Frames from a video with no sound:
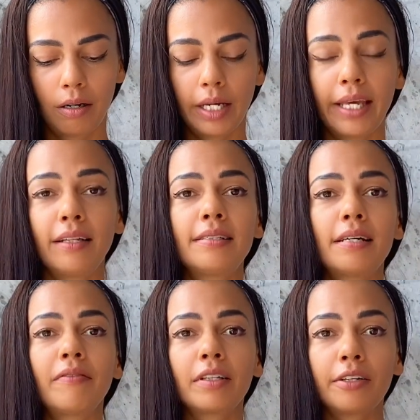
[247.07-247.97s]
Okay, let's
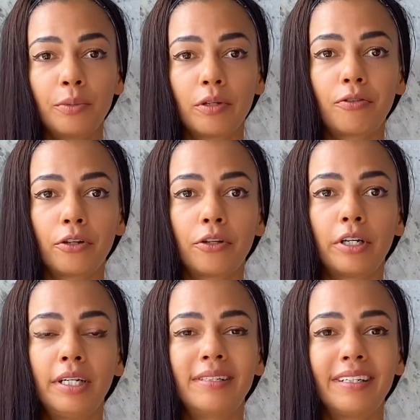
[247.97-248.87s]
dive a little bit further
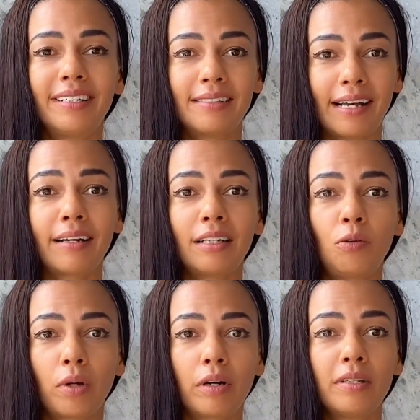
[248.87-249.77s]
into exactly
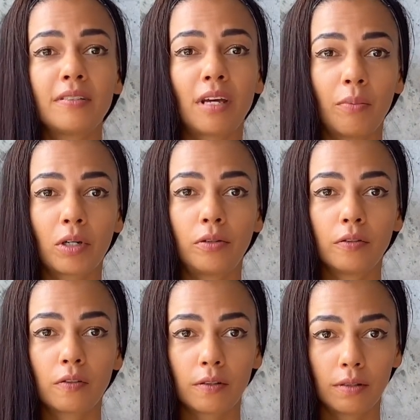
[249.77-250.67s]
what are these
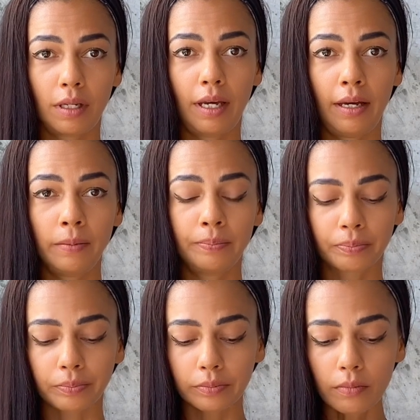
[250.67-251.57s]
chemicals, okay?
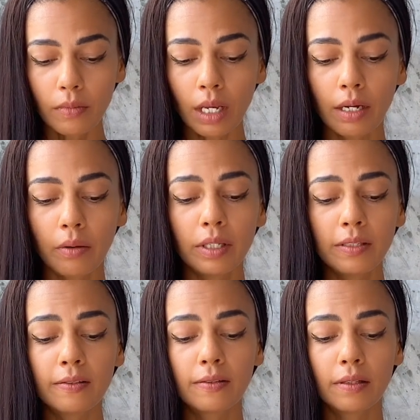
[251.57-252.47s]
Now
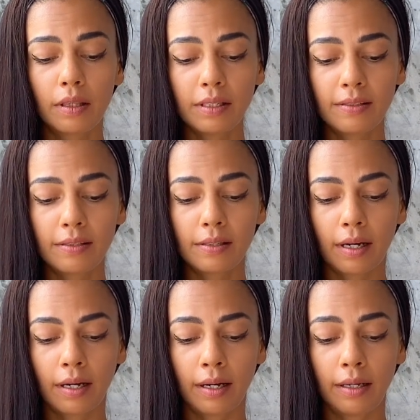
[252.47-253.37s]
this
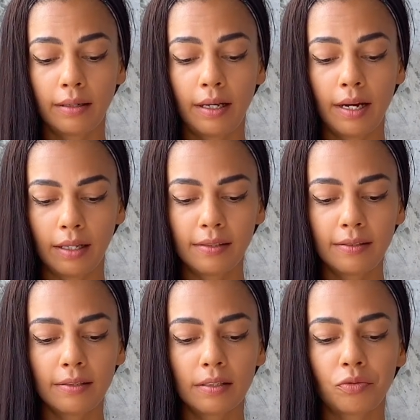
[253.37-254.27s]

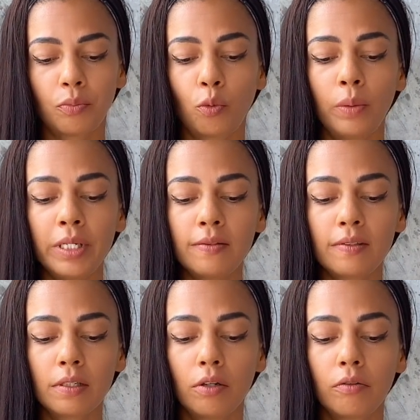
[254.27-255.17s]
analysis is from Women's
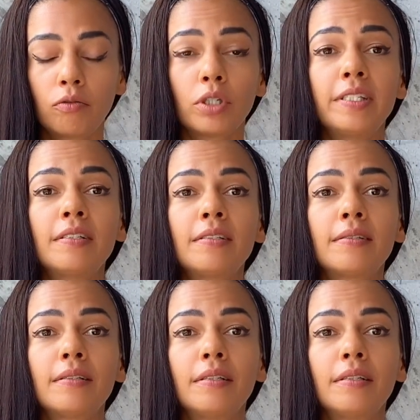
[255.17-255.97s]
Voices